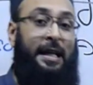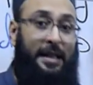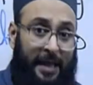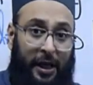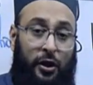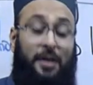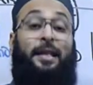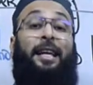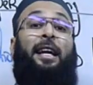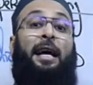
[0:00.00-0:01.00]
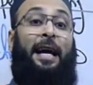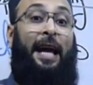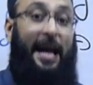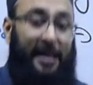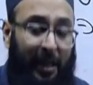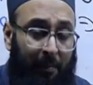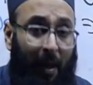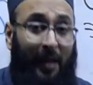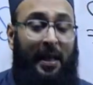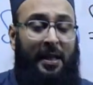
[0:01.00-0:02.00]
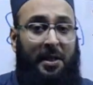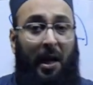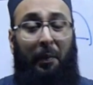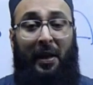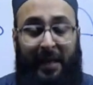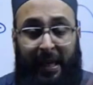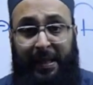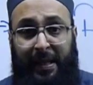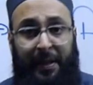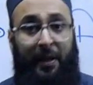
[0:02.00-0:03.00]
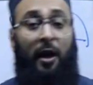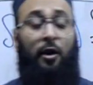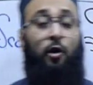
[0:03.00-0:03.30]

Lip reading: Section C, 18 marks. Start with this easy CRQ